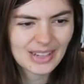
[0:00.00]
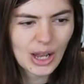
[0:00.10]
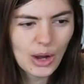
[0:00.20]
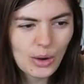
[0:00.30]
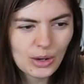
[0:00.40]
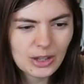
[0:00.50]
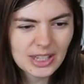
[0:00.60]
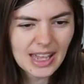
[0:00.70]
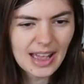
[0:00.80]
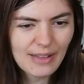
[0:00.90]
Oh, does
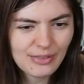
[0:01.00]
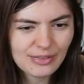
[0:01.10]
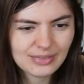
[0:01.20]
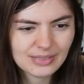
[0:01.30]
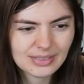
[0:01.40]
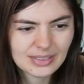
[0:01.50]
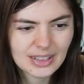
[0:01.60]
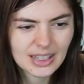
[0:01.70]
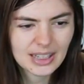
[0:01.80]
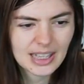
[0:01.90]
he have
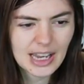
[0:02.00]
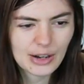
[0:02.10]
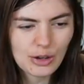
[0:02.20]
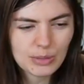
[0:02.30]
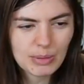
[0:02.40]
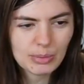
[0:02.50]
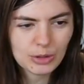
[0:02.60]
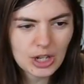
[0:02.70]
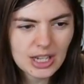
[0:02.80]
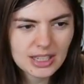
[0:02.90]
Harrow's people
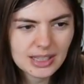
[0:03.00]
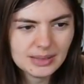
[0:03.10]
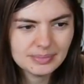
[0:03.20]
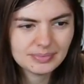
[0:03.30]
chasing?